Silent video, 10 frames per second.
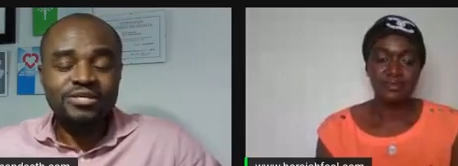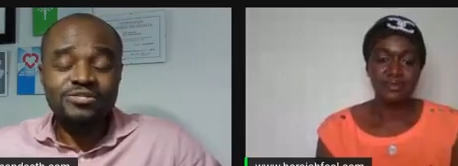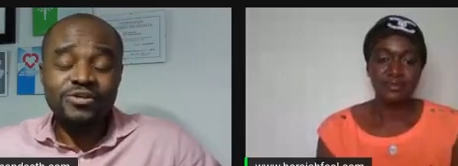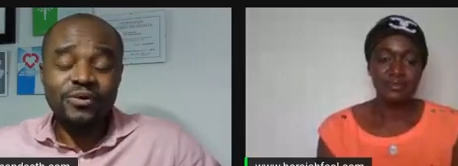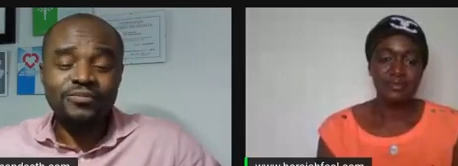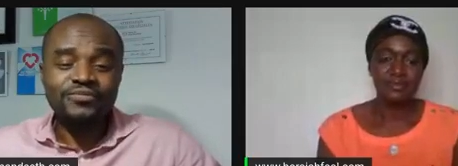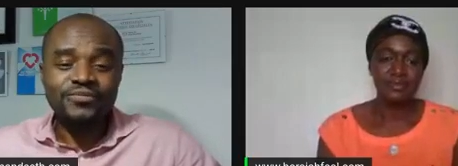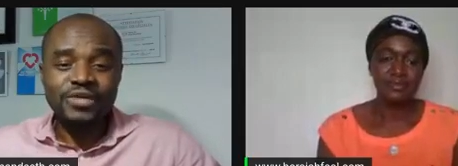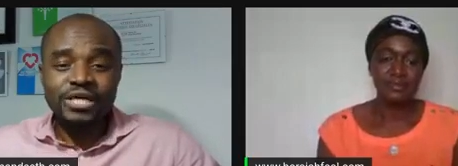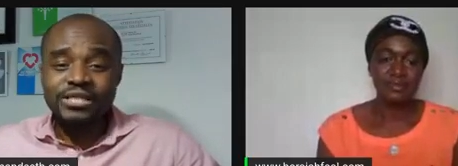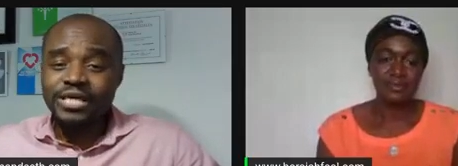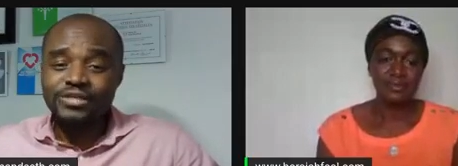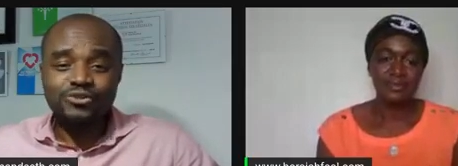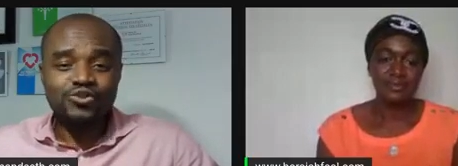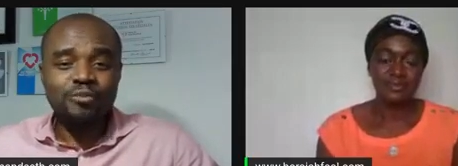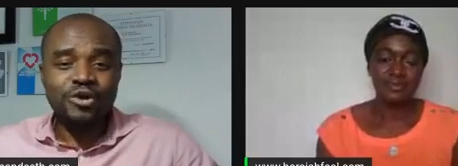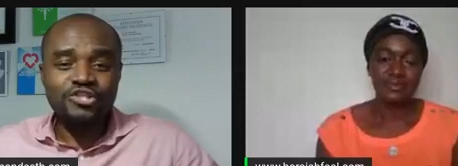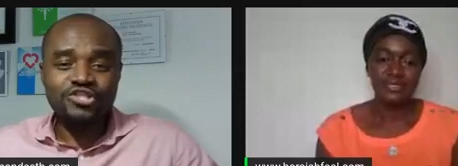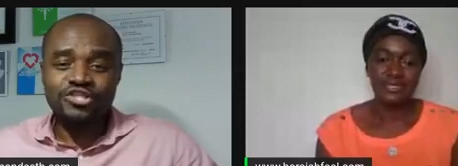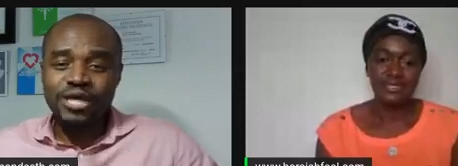Speaker 1: So Thank you so
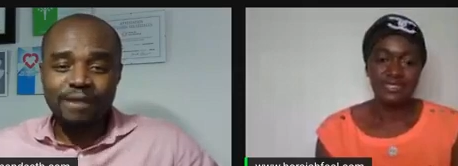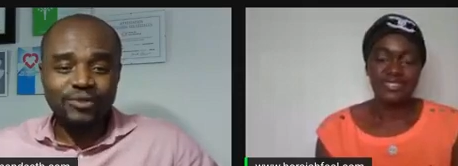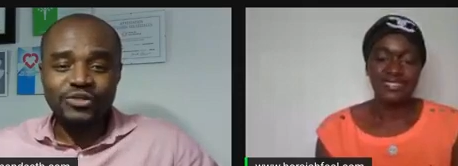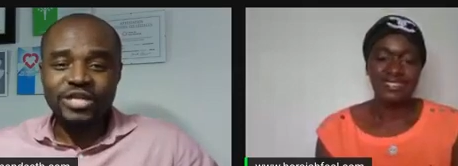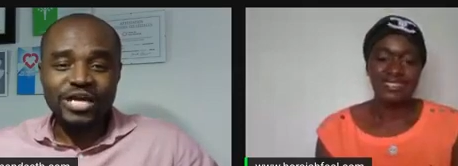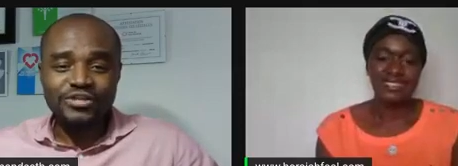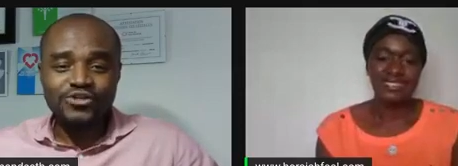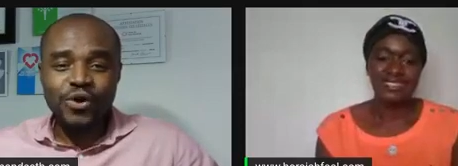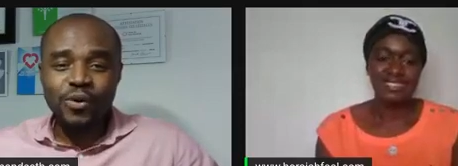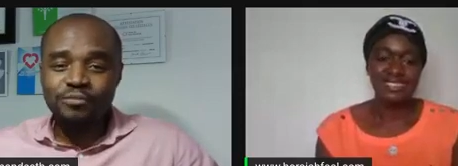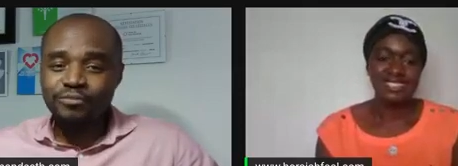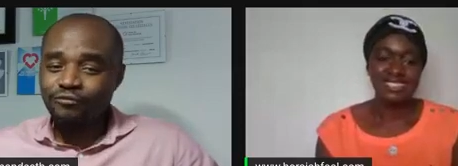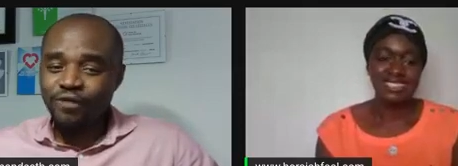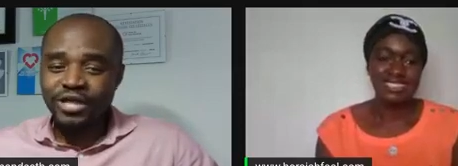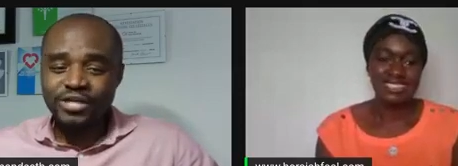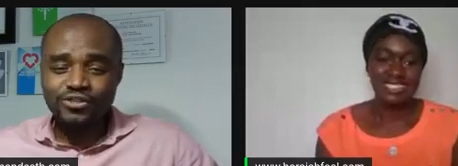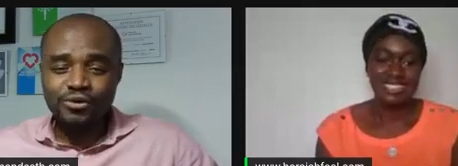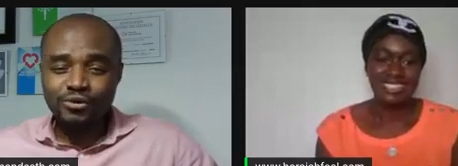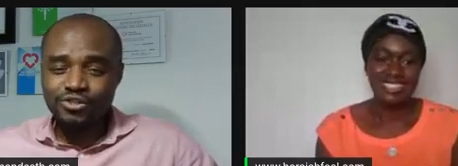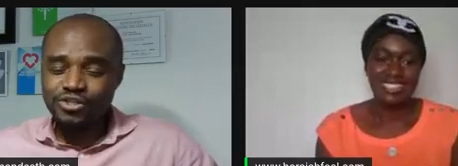much. I'm going to let you go. Before I let you
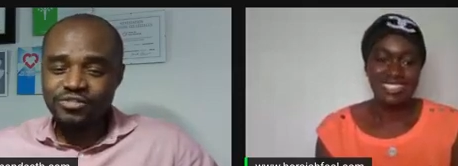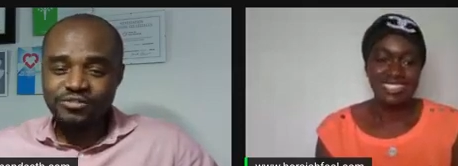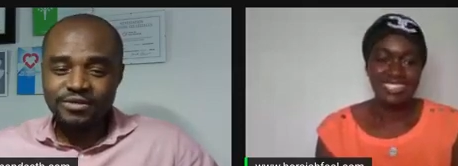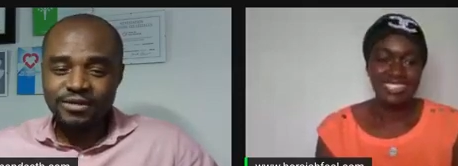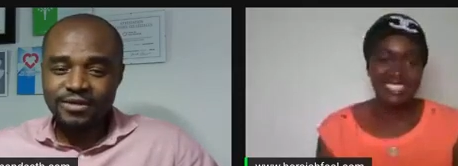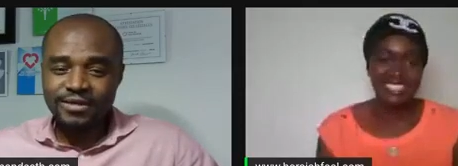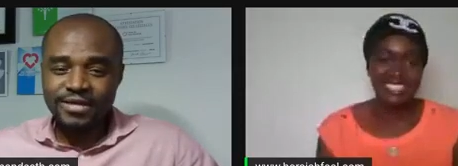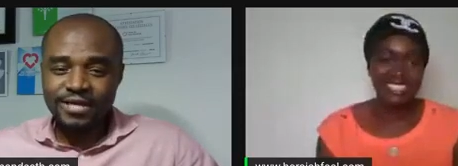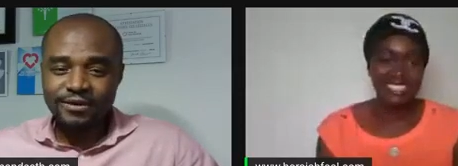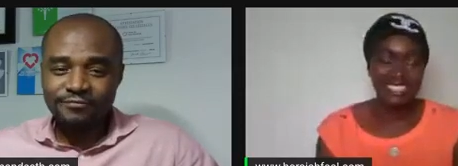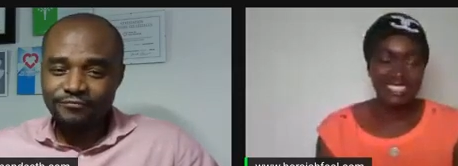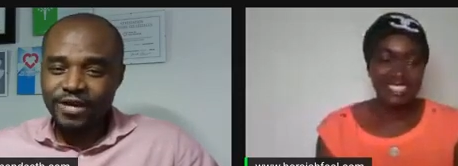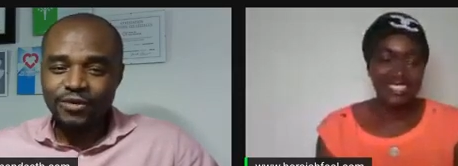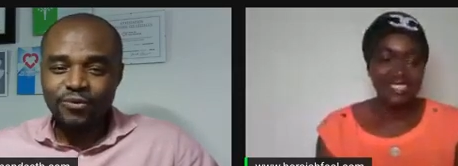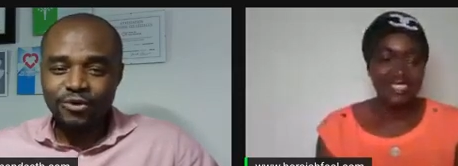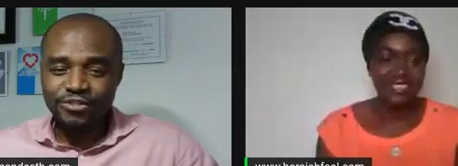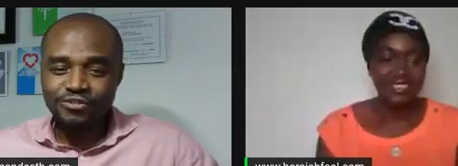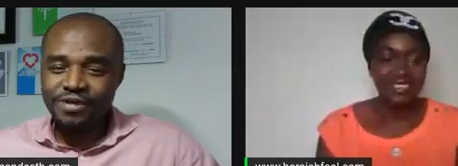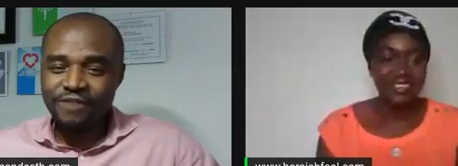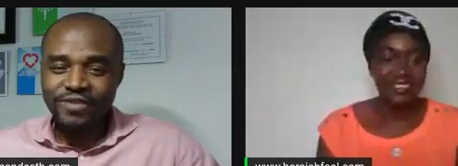go, just final word. Do
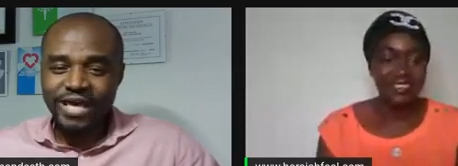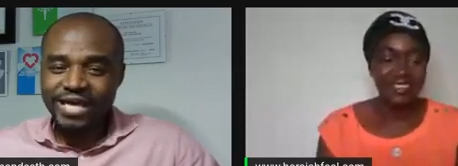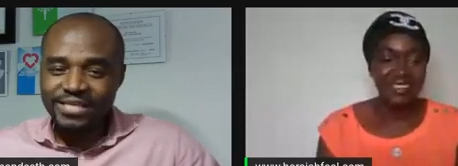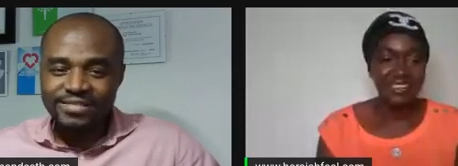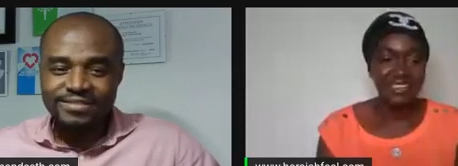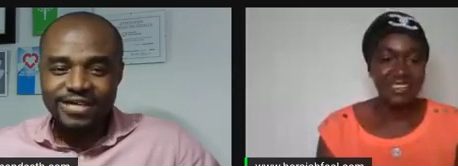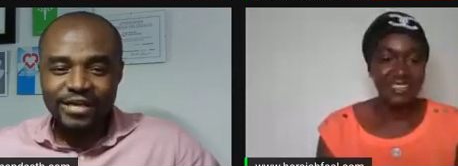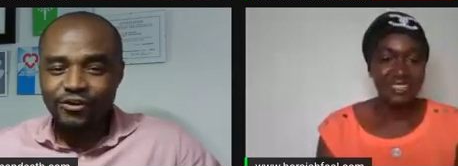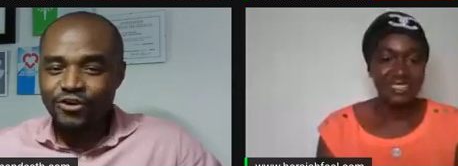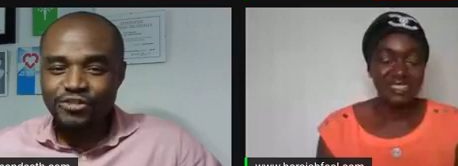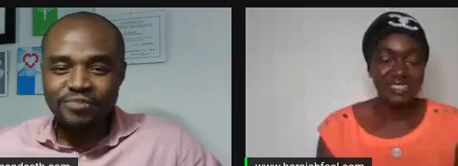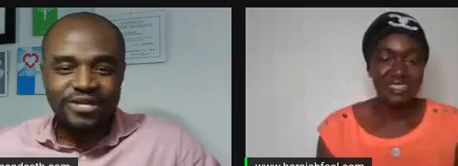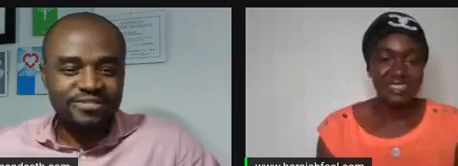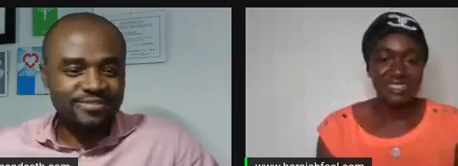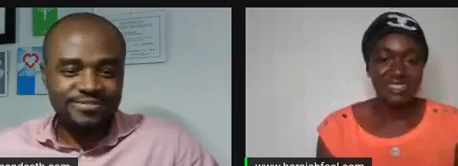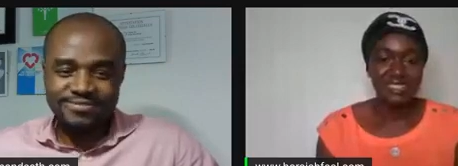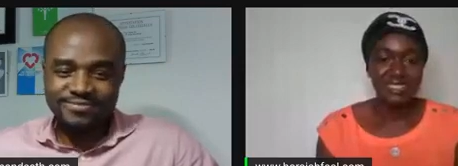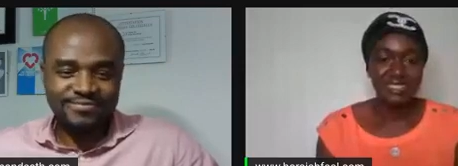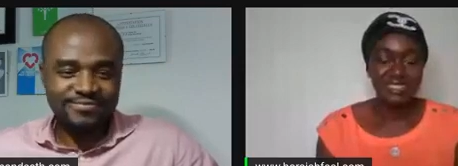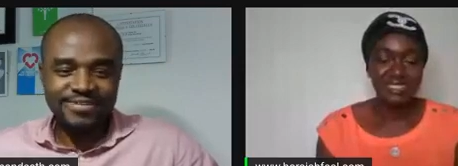you have any encouragement,
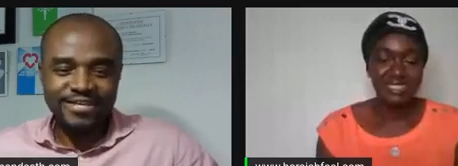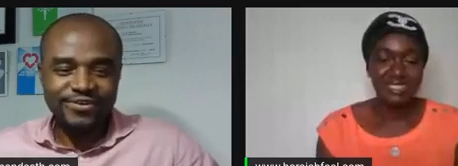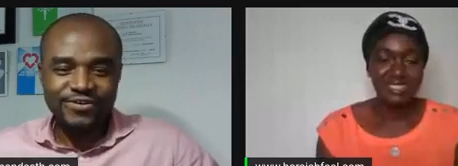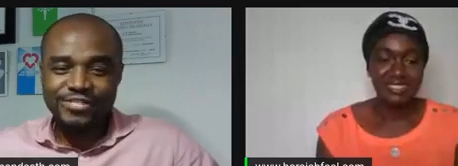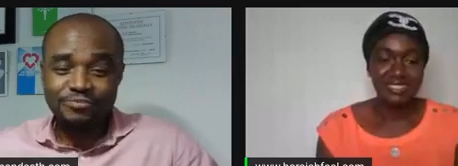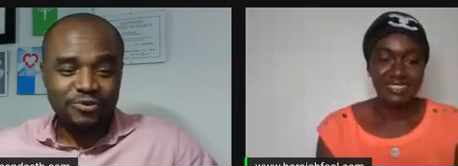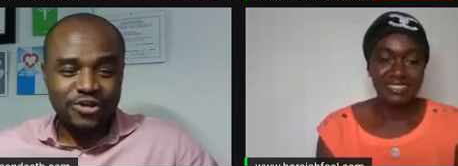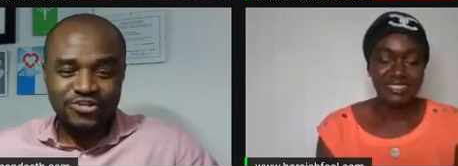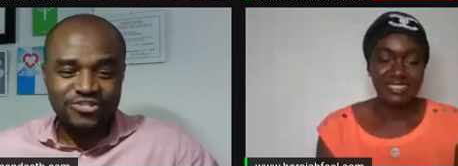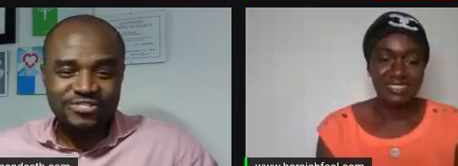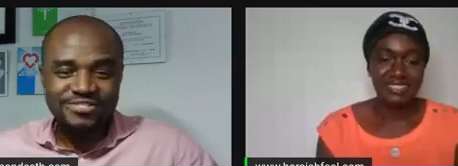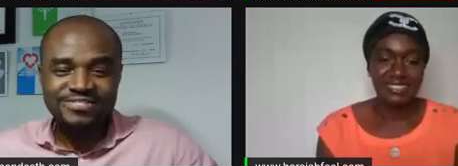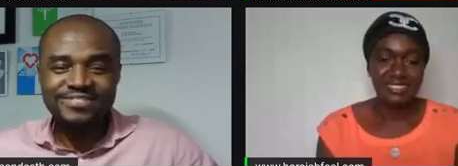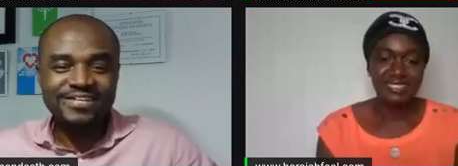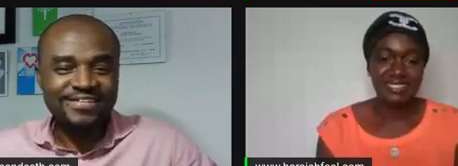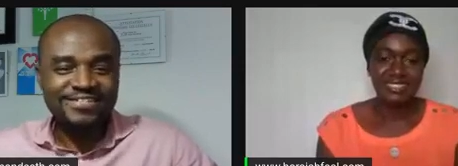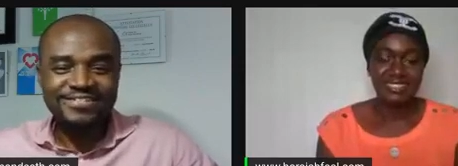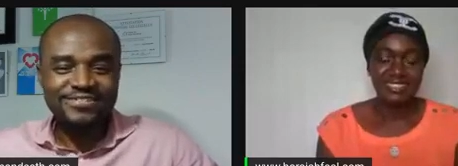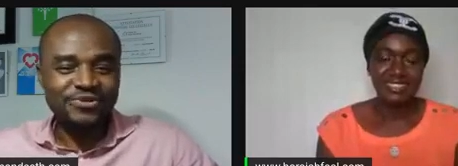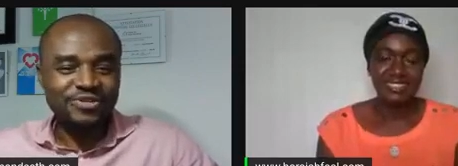you know, inspiration
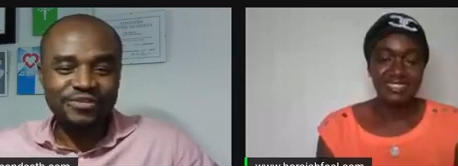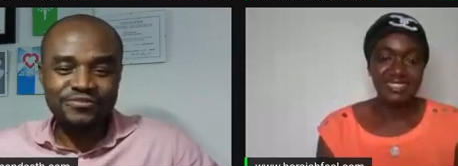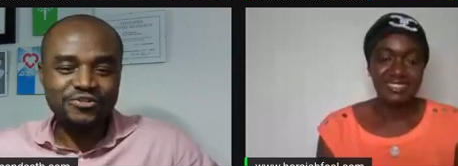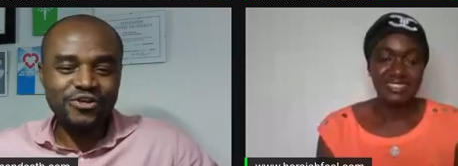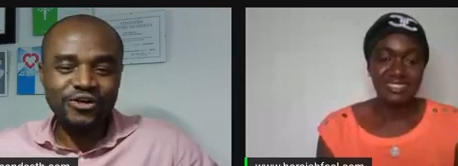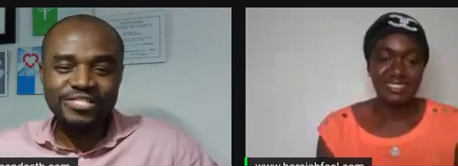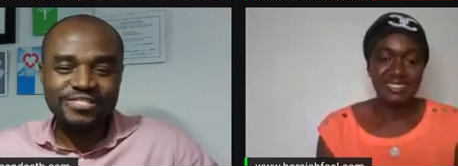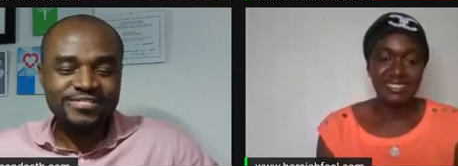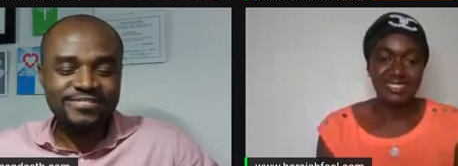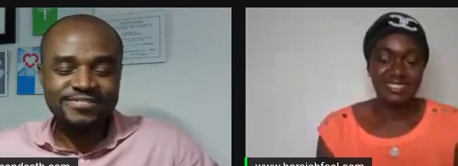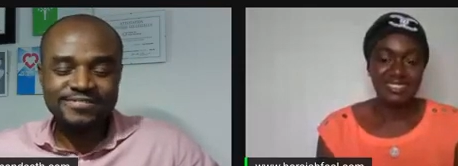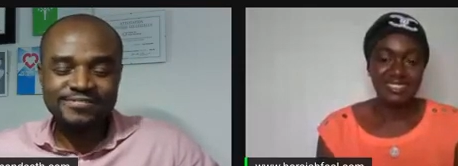you want to give to the audience?